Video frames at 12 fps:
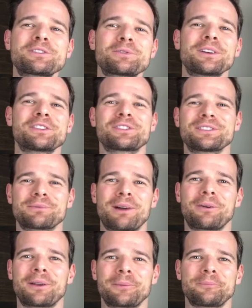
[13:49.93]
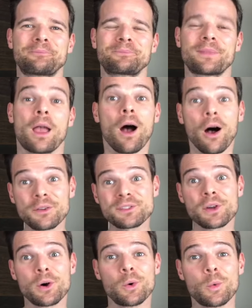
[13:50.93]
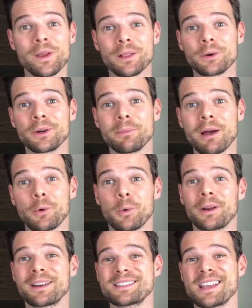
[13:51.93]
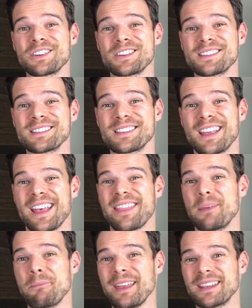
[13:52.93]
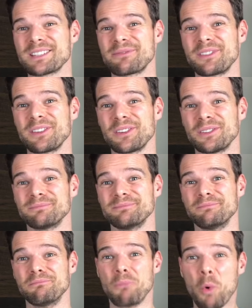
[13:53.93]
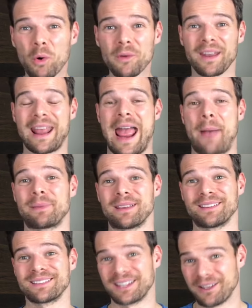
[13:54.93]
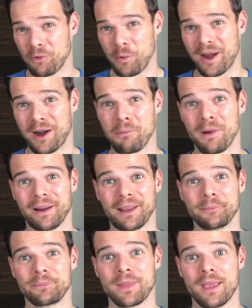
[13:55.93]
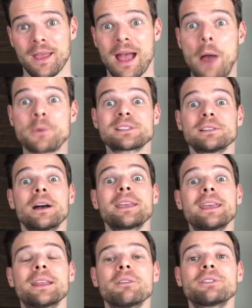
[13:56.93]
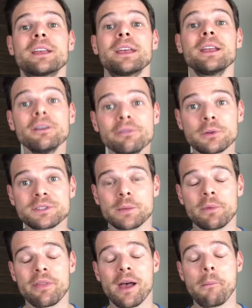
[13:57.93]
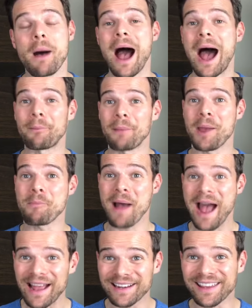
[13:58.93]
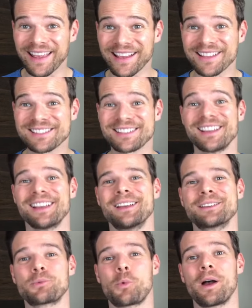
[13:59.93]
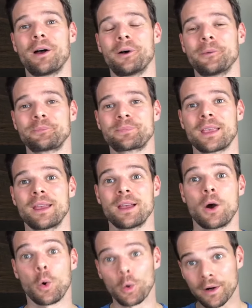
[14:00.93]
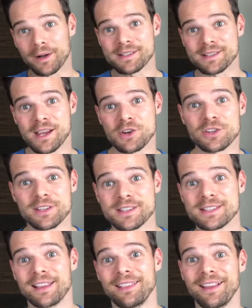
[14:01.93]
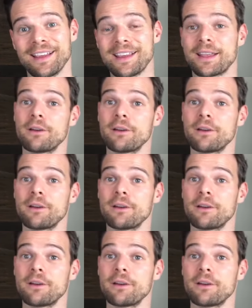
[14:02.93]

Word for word: traditions around it. Also, we learned about organizations that made us feel more than happy to give away our money. I was lucky enough to interview some of them on my podcast as well. Organizations like